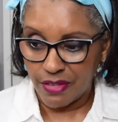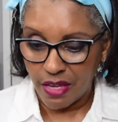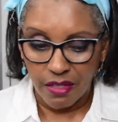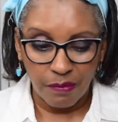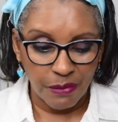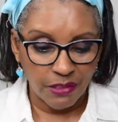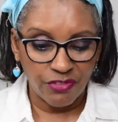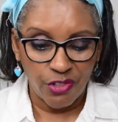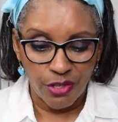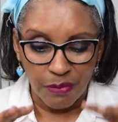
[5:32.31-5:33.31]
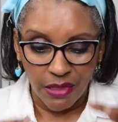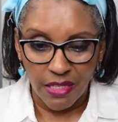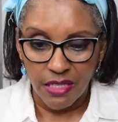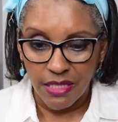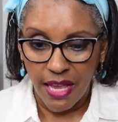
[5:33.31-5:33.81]
taken a picture for you, but
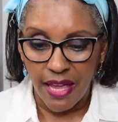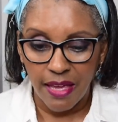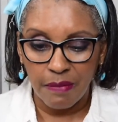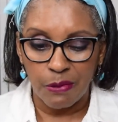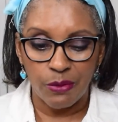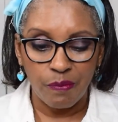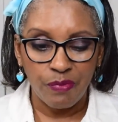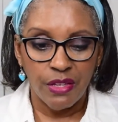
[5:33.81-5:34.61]
this table,